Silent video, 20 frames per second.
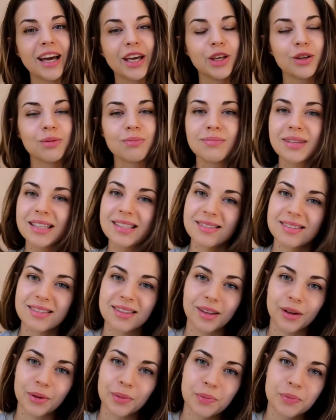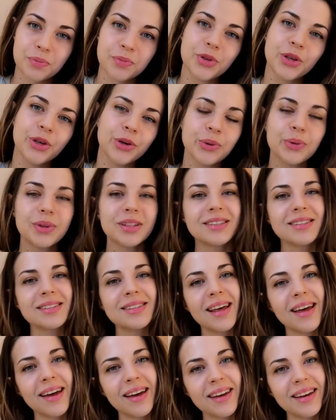that you miss them, you will
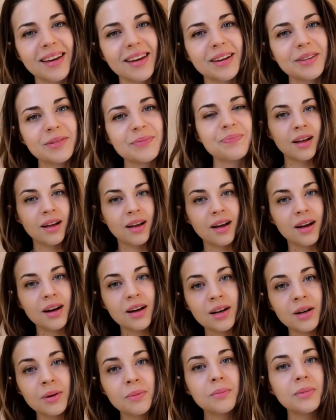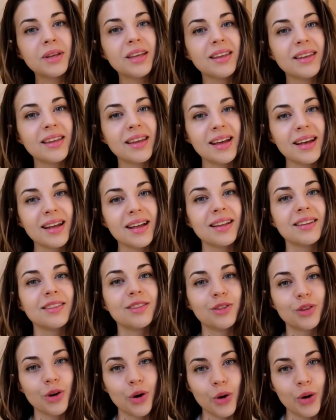say, îmi e
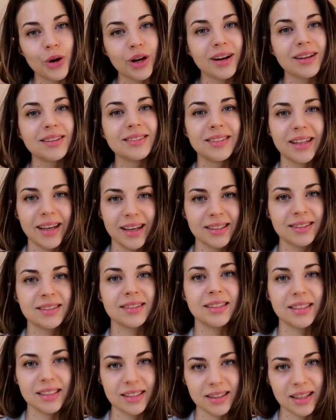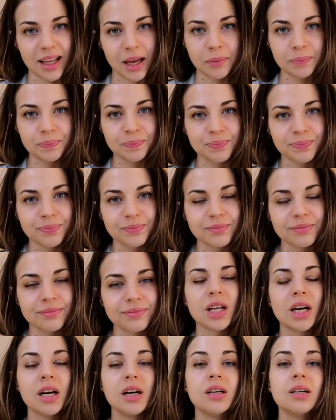dor de tine.
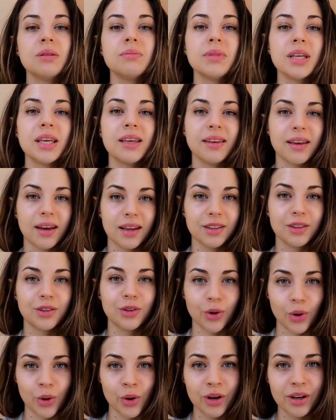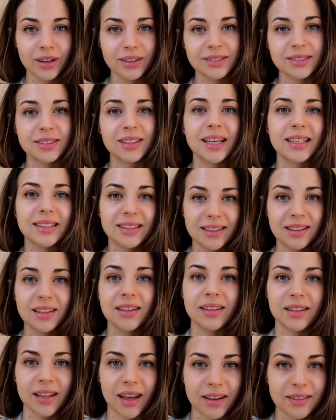Îmi e dor de
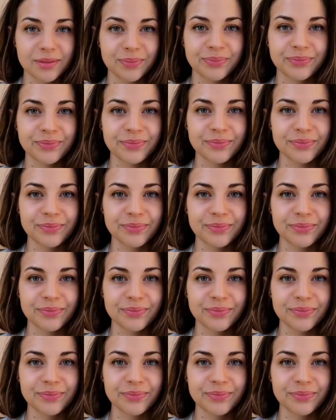tine.